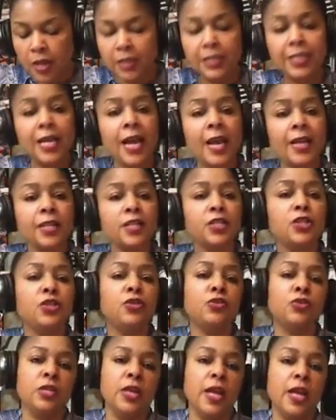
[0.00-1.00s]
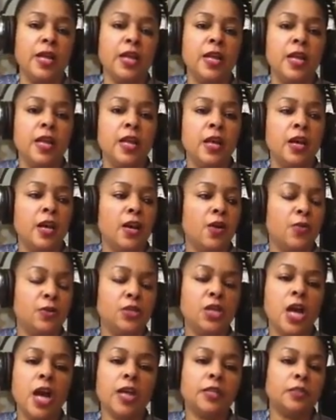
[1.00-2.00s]
Text Tuesday. We
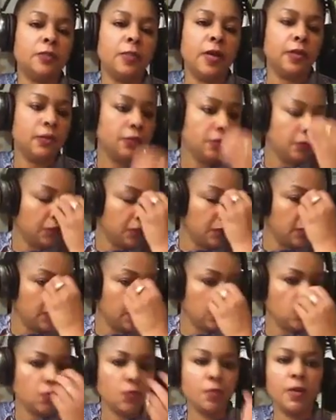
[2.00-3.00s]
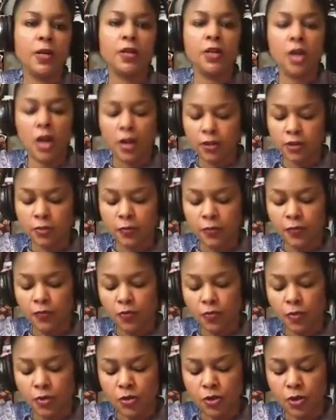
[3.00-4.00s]
talked about this with my daughters
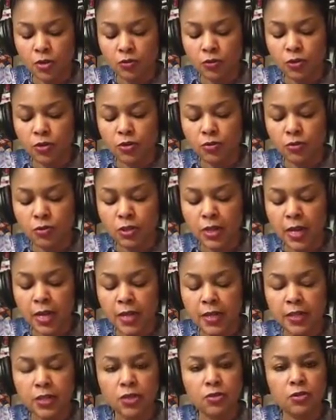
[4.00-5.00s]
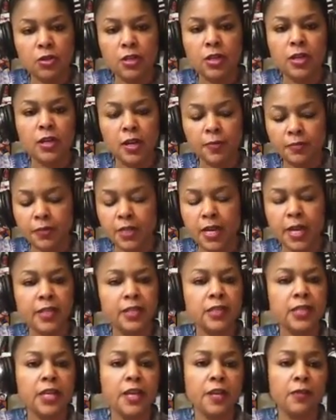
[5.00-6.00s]
before. Tuesdays you can get up,
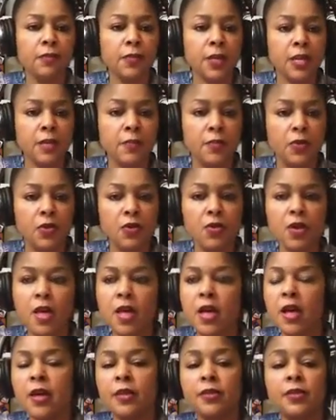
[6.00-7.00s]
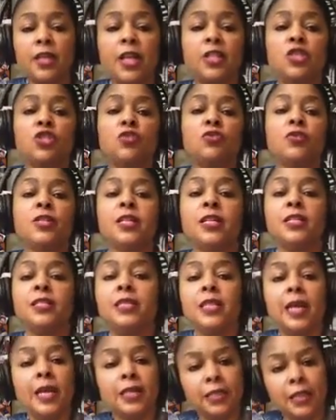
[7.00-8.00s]
text 10 people that you didn't
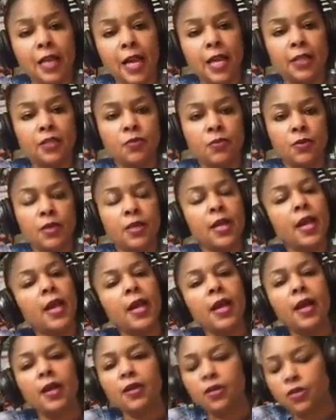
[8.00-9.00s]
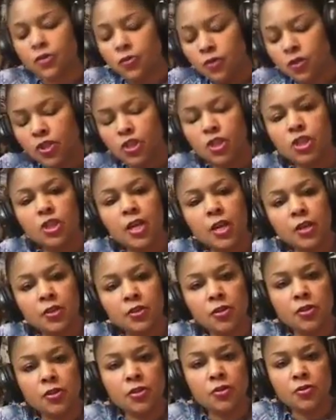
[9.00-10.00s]
text last week. Hey, how you doing? Just checking
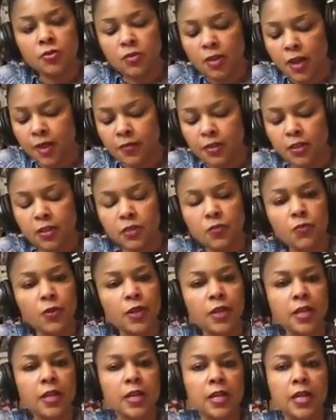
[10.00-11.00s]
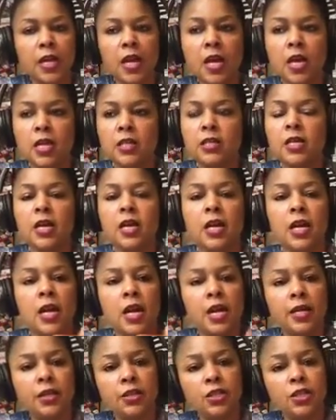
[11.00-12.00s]
on you. Having a good week.
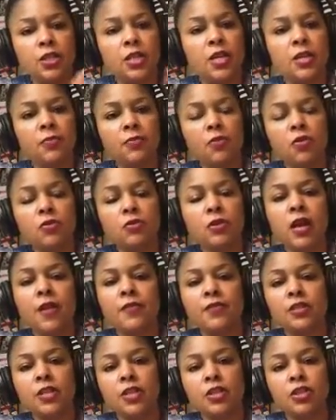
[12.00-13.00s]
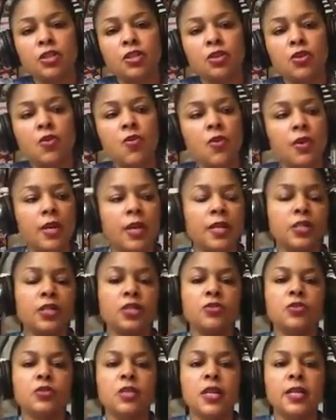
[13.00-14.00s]
And just keep those conversations going. Next
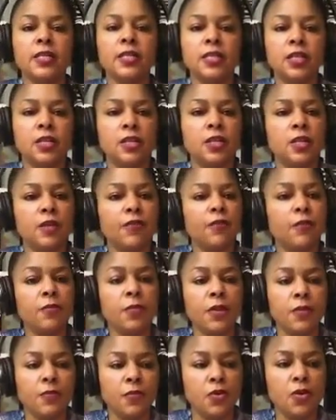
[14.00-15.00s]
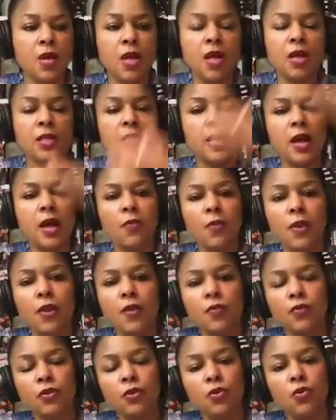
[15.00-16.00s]
Tuesday, 10 different people. That way,
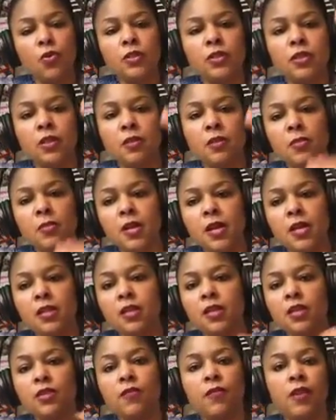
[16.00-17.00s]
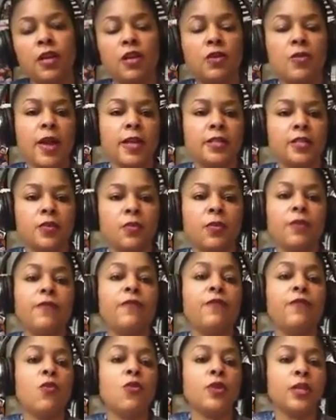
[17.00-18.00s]
over the course of the month, you've interacted with
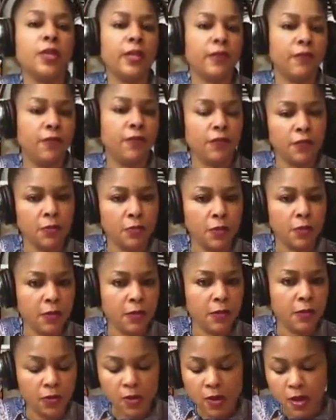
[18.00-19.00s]
40 to 50 people.